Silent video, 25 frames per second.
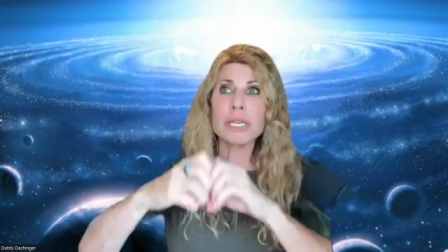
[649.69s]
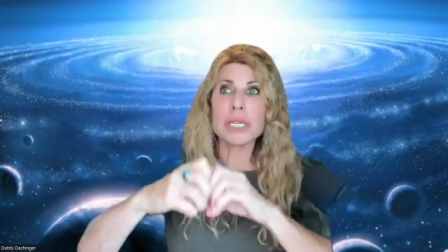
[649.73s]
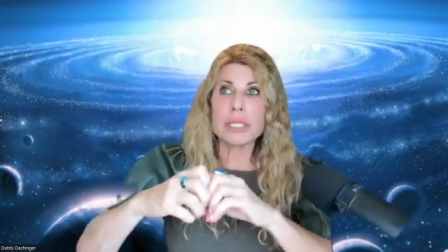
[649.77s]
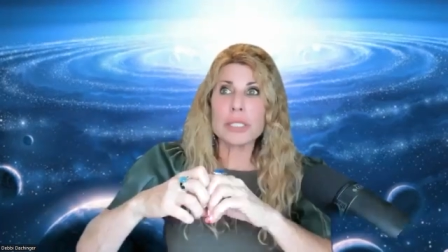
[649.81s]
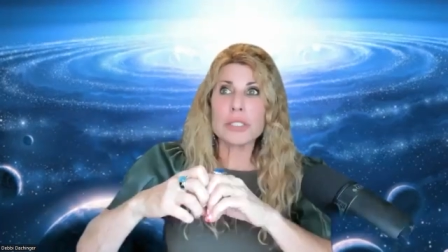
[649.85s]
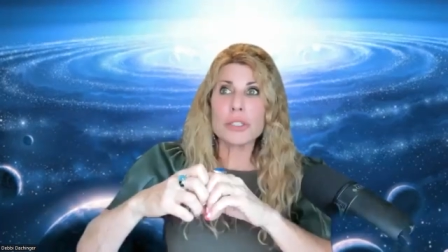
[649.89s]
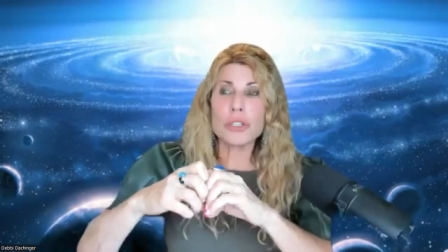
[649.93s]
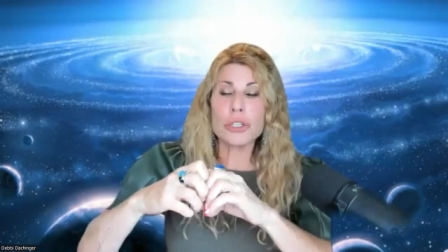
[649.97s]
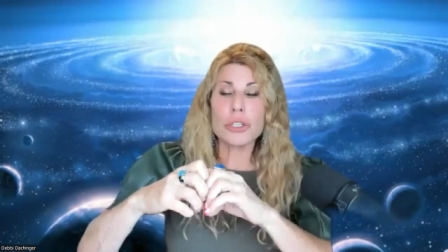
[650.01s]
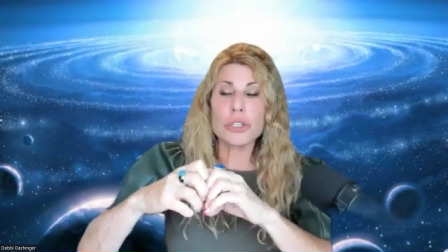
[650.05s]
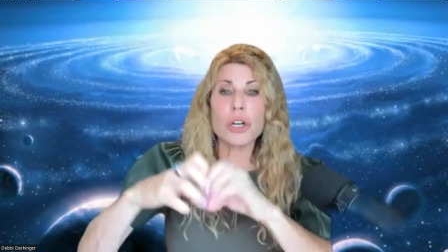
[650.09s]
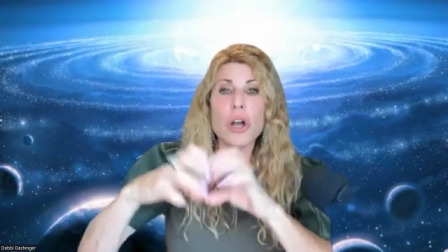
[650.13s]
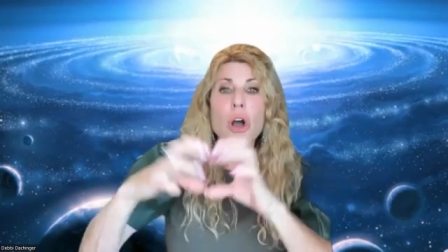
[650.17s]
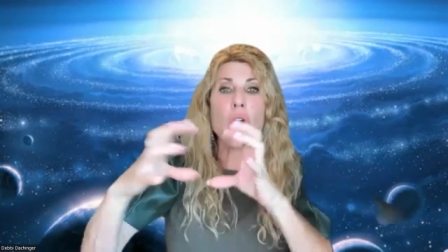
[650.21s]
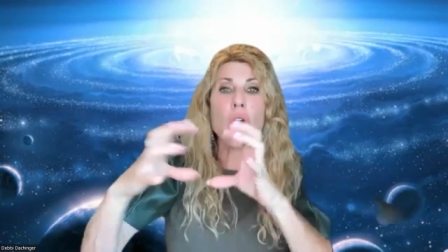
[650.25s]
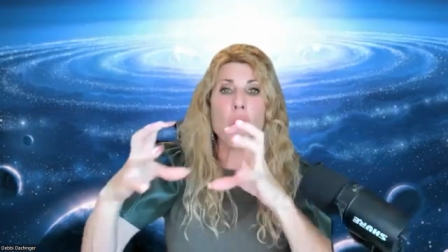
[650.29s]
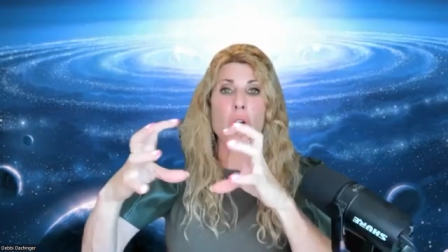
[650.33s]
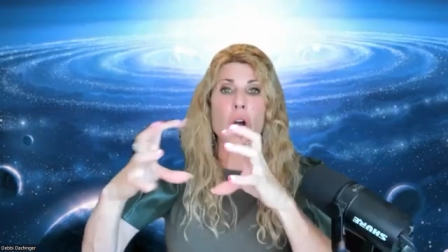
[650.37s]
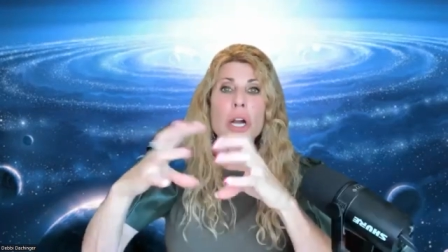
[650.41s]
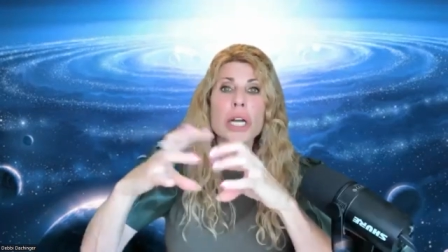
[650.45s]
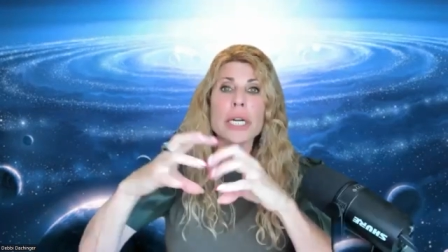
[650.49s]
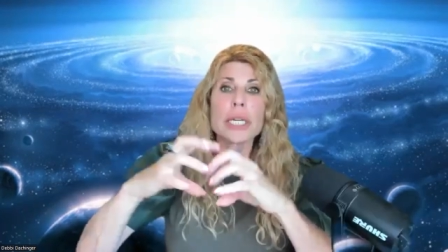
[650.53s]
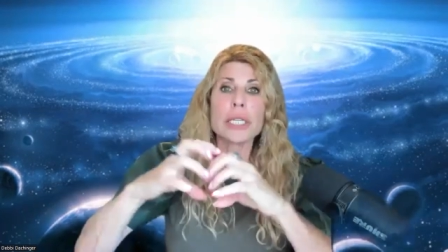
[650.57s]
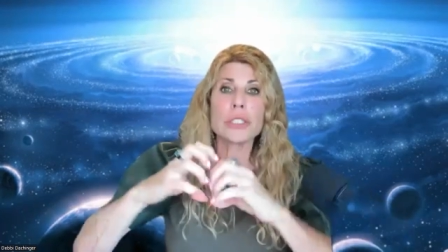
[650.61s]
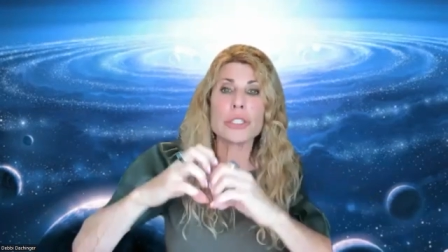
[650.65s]
It took
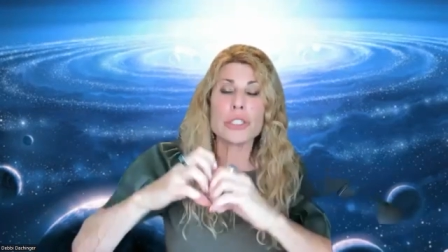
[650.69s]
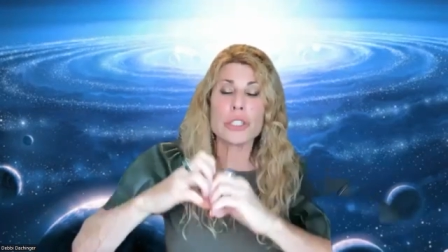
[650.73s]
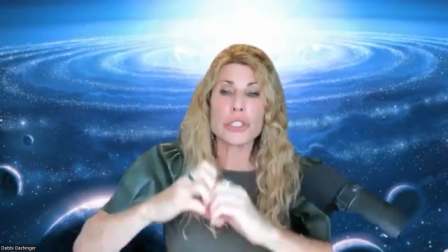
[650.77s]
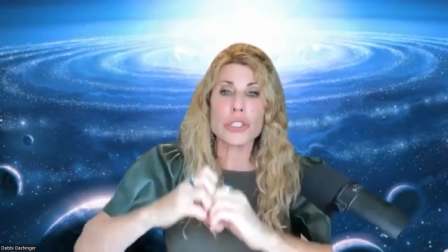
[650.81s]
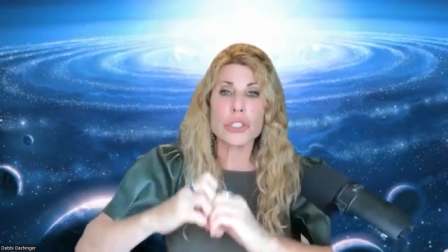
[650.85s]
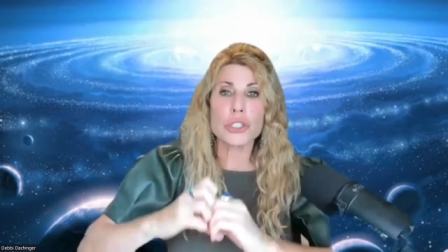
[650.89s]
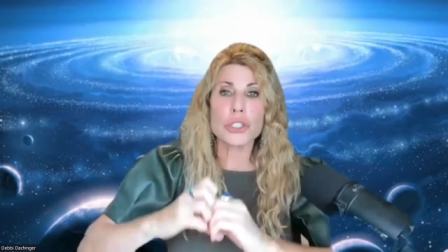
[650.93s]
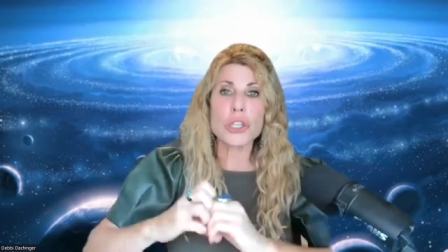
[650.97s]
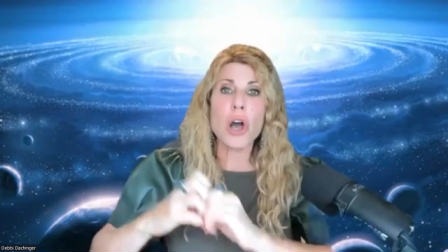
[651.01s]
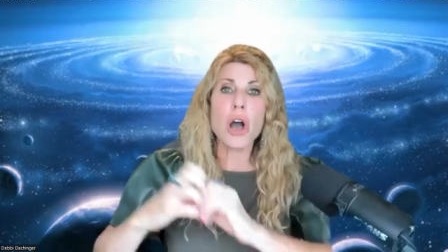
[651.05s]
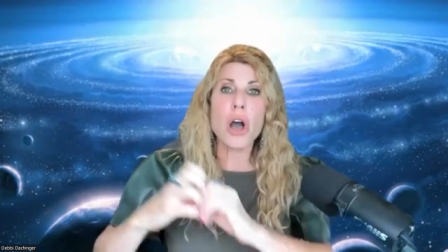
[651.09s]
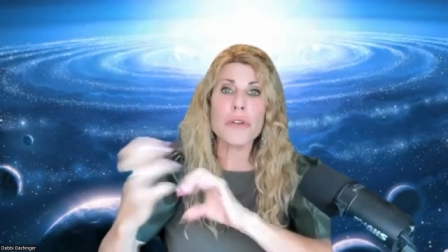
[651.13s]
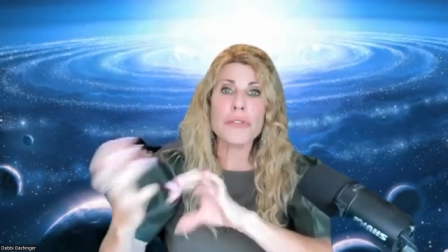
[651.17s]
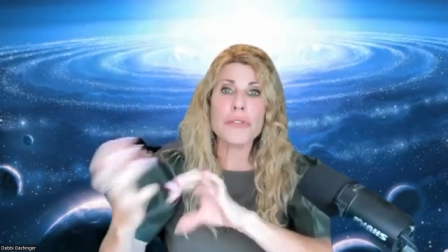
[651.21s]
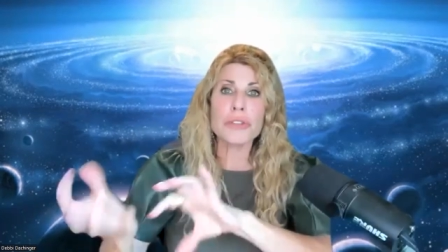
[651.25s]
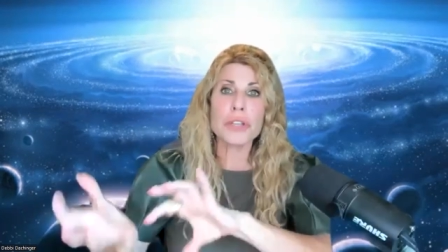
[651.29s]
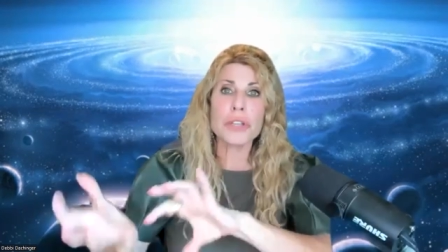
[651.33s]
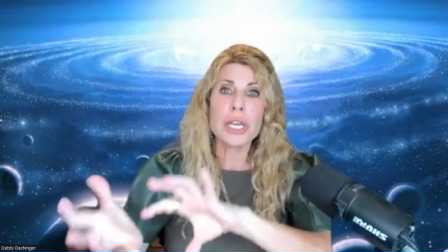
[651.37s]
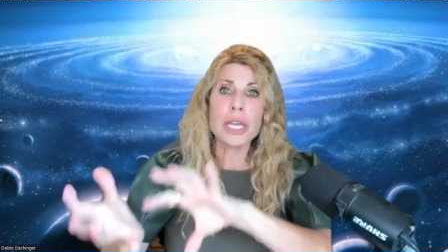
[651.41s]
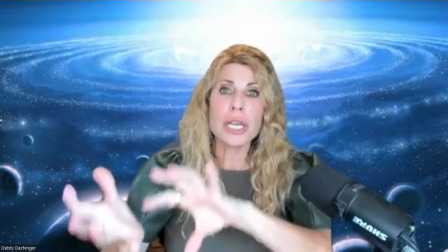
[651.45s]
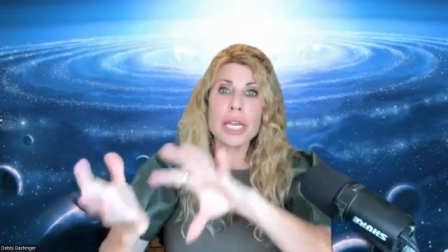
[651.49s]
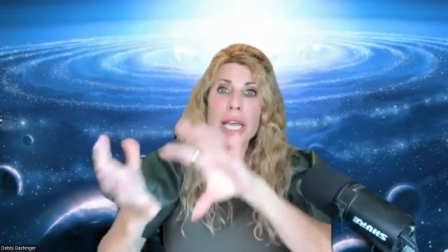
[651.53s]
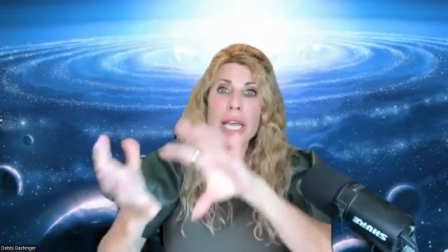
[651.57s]
hard into soft